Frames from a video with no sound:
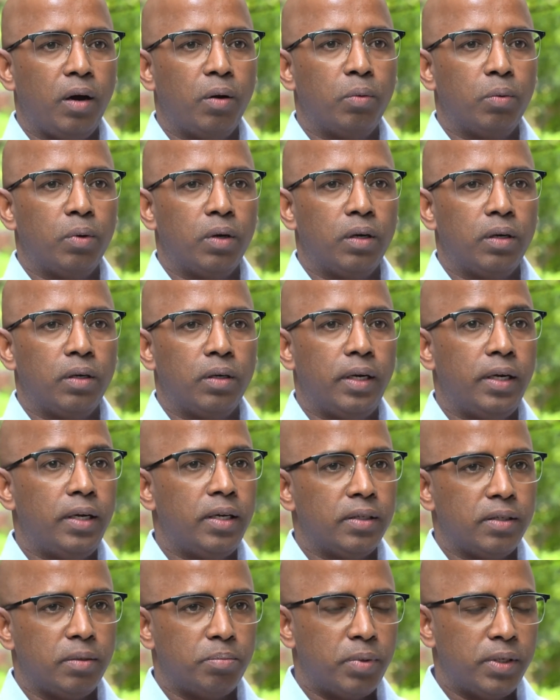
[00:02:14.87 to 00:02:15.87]
how uh,
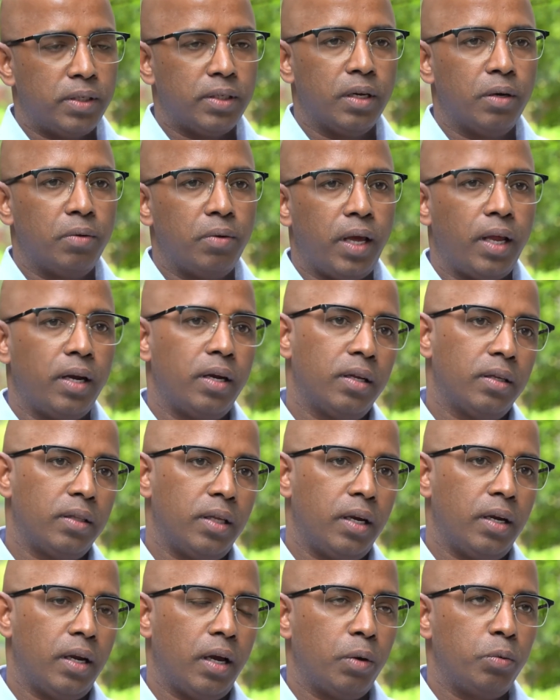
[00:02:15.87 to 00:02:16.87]
it is preserved, and
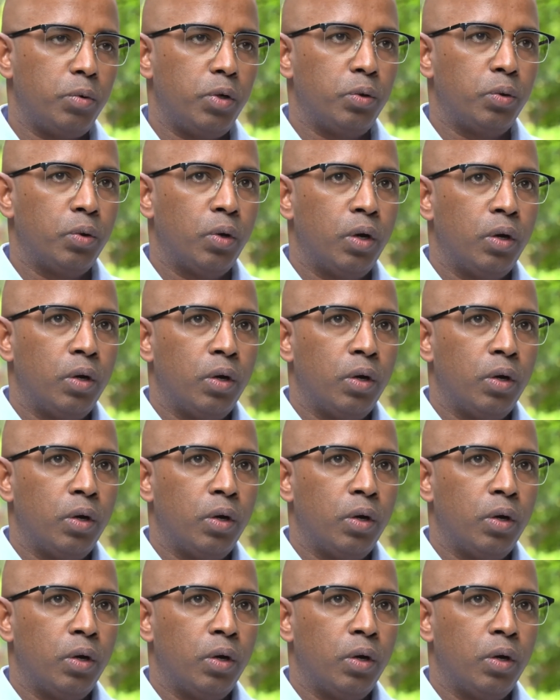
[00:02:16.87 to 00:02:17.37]
then how you